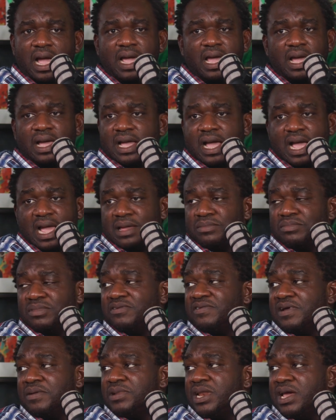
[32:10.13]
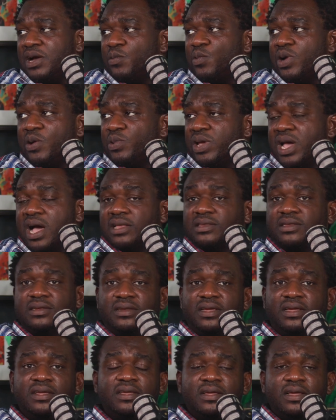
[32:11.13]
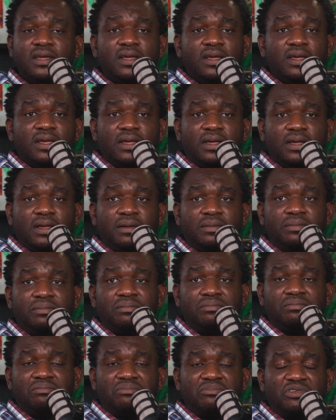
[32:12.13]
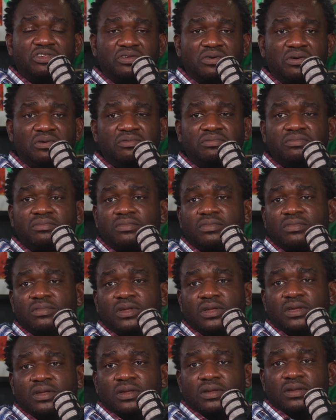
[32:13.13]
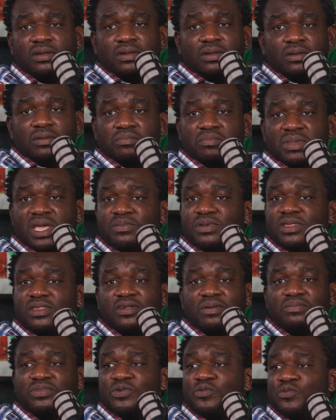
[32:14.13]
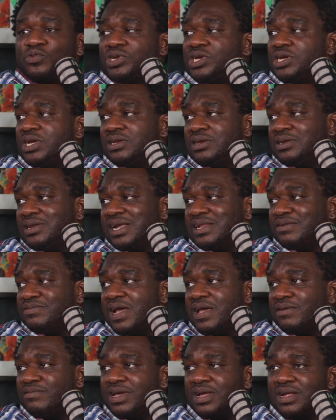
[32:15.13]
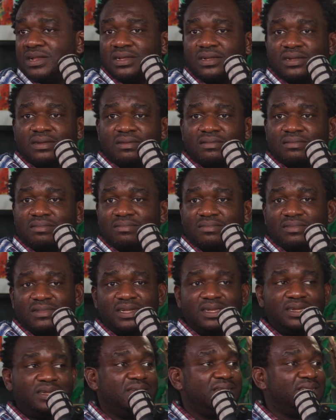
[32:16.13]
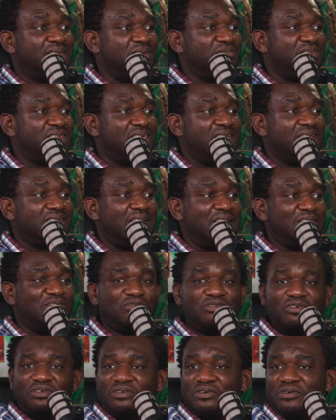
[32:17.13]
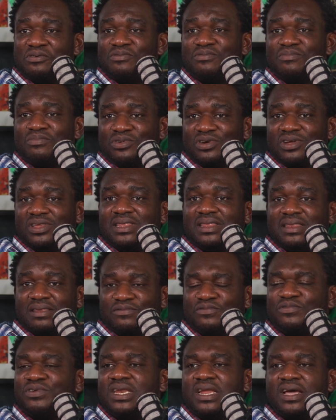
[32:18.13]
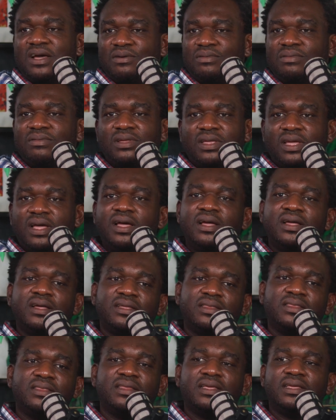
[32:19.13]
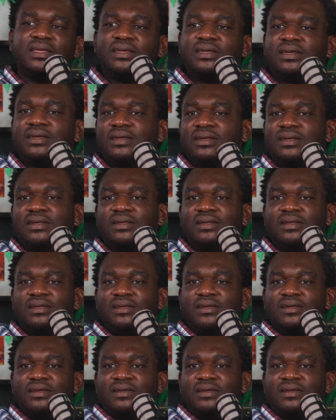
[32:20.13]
I and my family are where we are today. So maybe something will change in the next 5 years, 6, 7 years. I do not know, but for now, yeah, I think